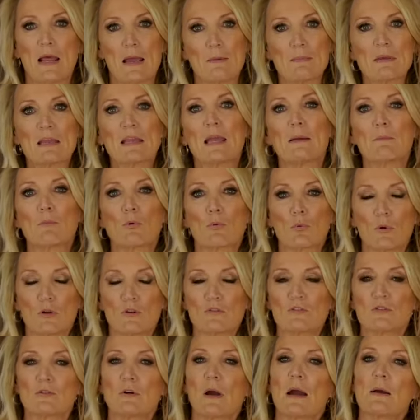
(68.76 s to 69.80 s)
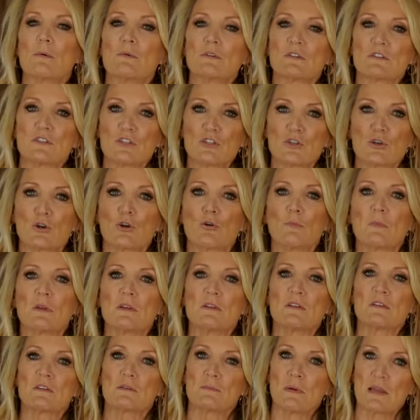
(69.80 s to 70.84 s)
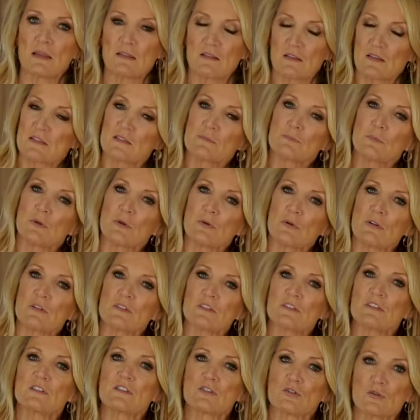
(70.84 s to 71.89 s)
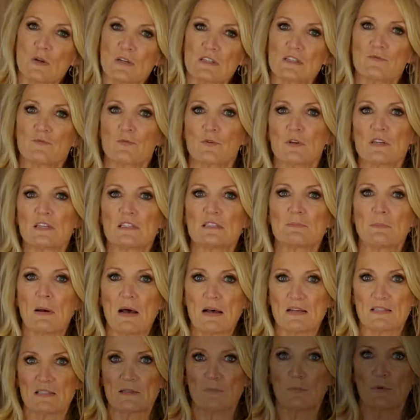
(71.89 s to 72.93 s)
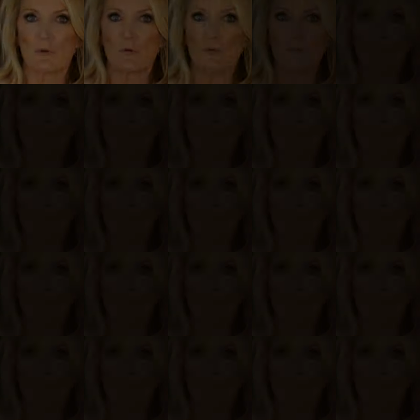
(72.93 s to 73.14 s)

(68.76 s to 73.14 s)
I became a realtor, I was determined to make the experience as stress-free as possible.